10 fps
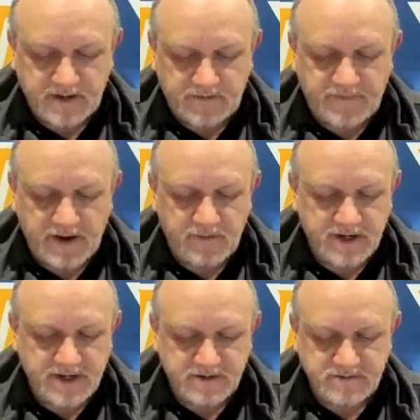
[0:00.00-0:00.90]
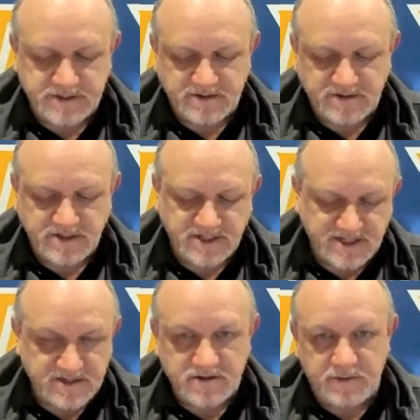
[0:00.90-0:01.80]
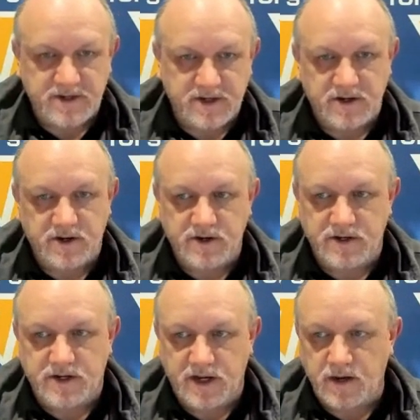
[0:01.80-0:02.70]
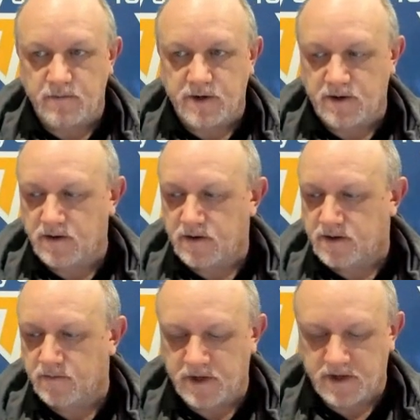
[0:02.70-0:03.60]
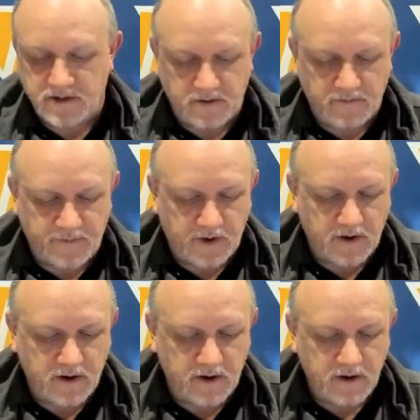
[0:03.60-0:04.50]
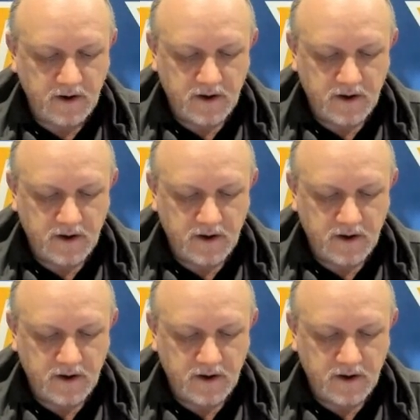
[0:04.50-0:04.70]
favorite here. I mean, Seattle's been such a good team to me so far.